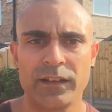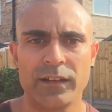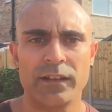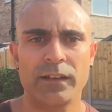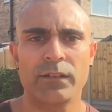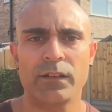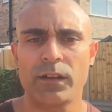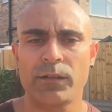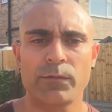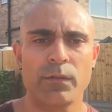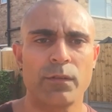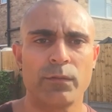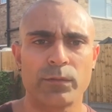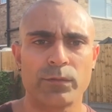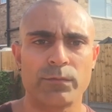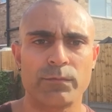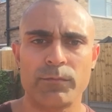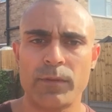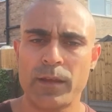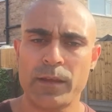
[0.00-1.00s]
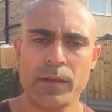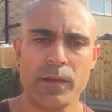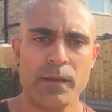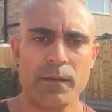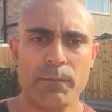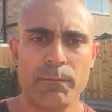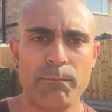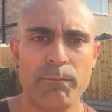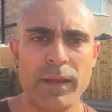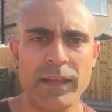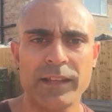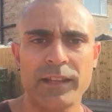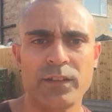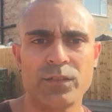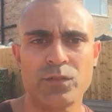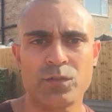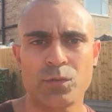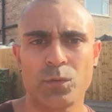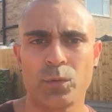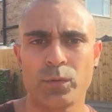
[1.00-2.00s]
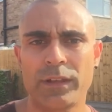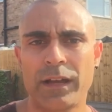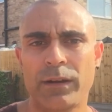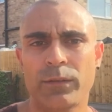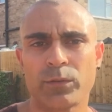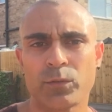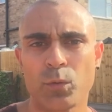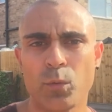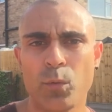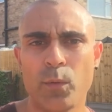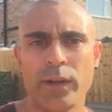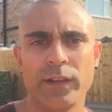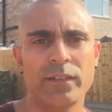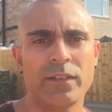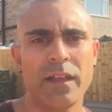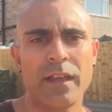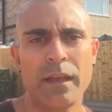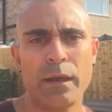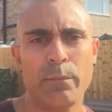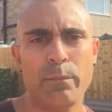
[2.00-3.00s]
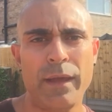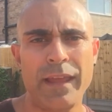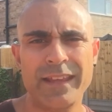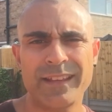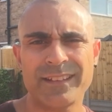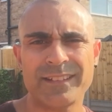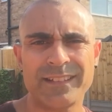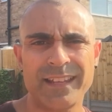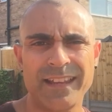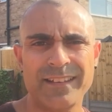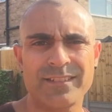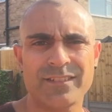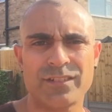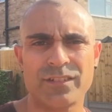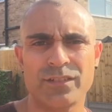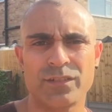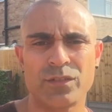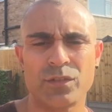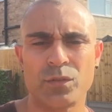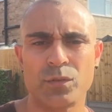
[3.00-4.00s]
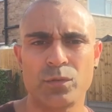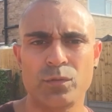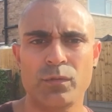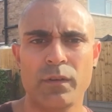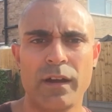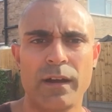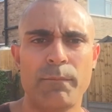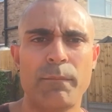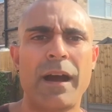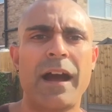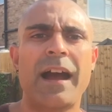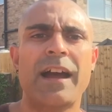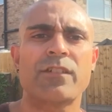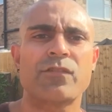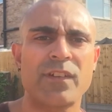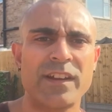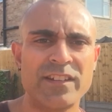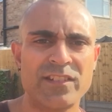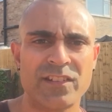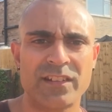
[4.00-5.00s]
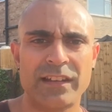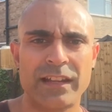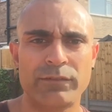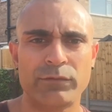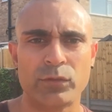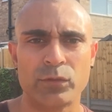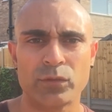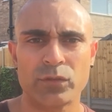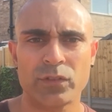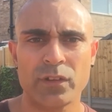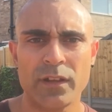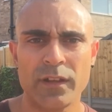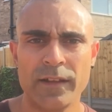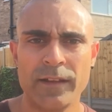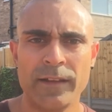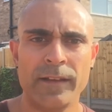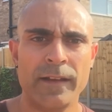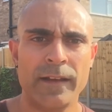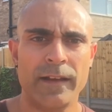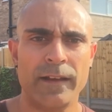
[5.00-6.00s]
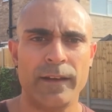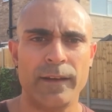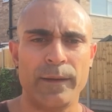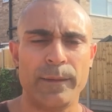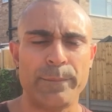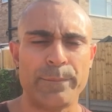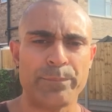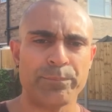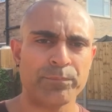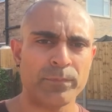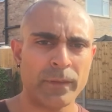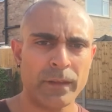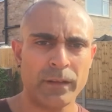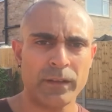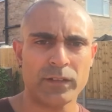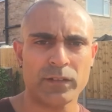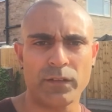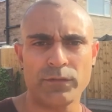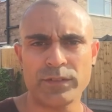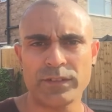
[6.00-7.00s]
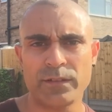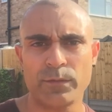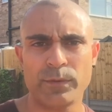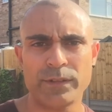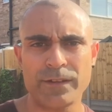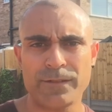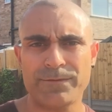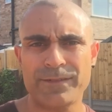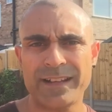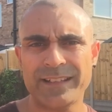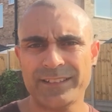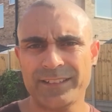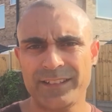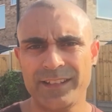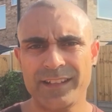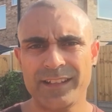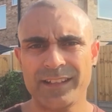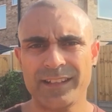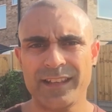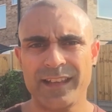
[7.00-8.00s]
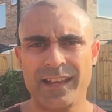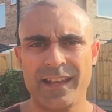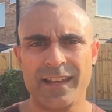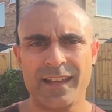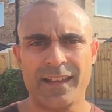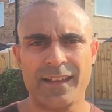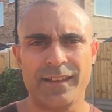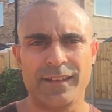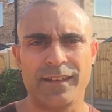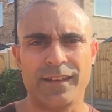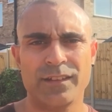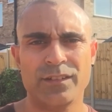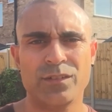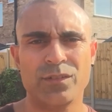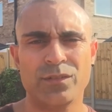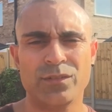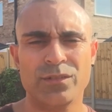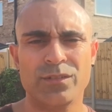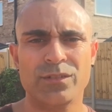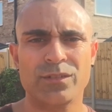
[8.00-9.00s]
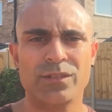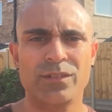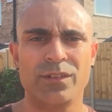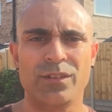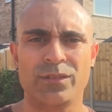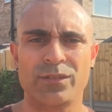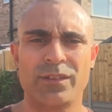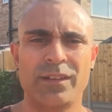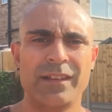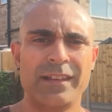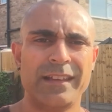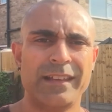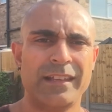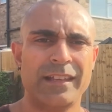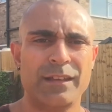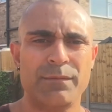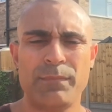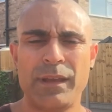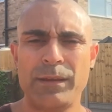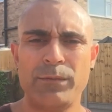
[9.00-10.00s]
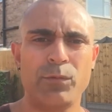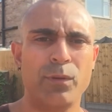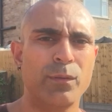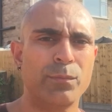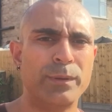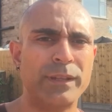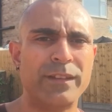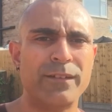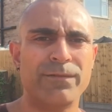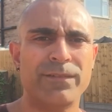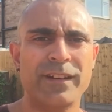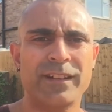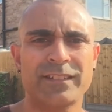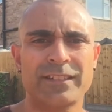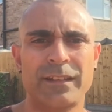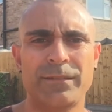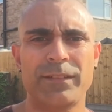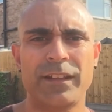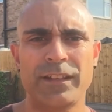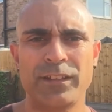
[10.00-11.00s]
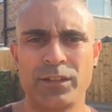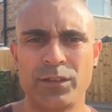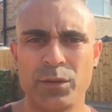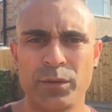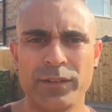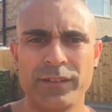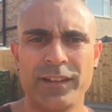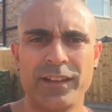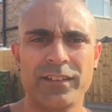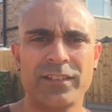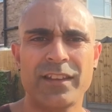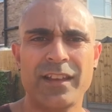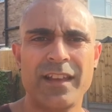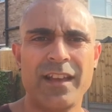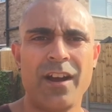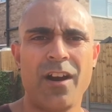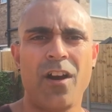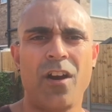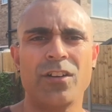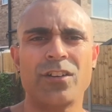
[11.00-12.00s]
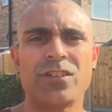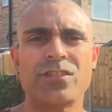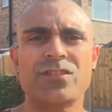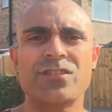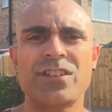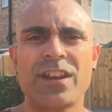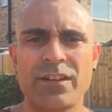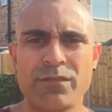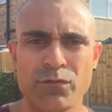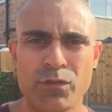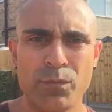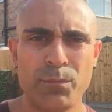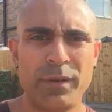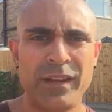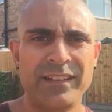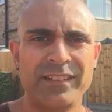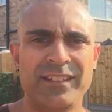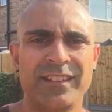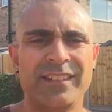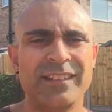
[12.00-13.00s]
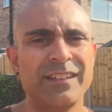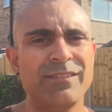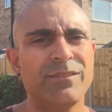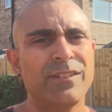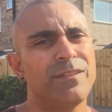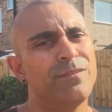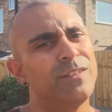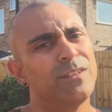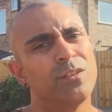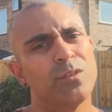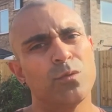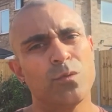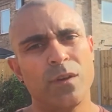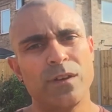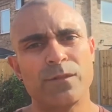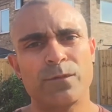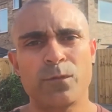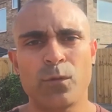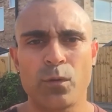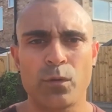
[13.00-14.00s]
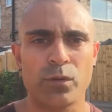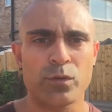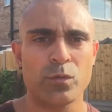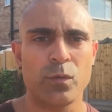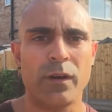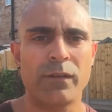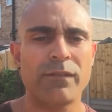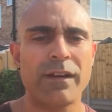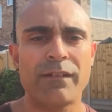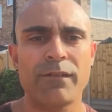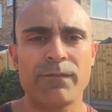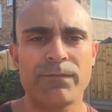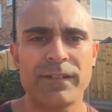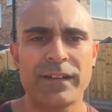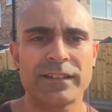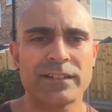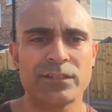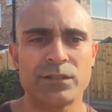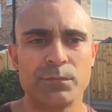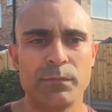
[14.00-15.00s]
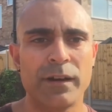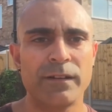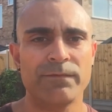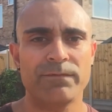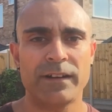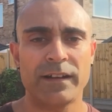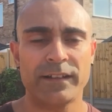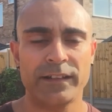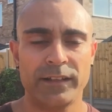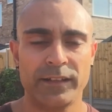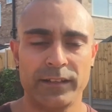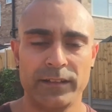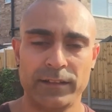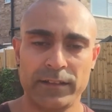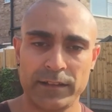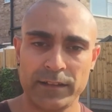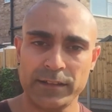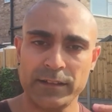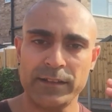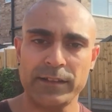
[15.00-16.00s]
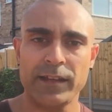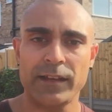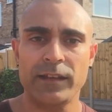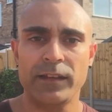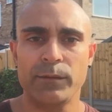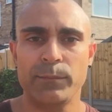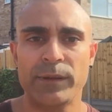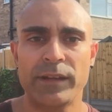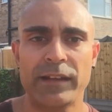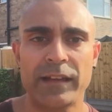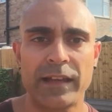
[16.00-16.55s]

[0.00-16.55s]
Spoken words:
I was making sure that I was always paying attention to my hydration levels, because obviously when you're fasting and it may well be the first time that you're doing this on a general basis, even if it's a 24 or 12-hour fast, you might find it like you get a little bit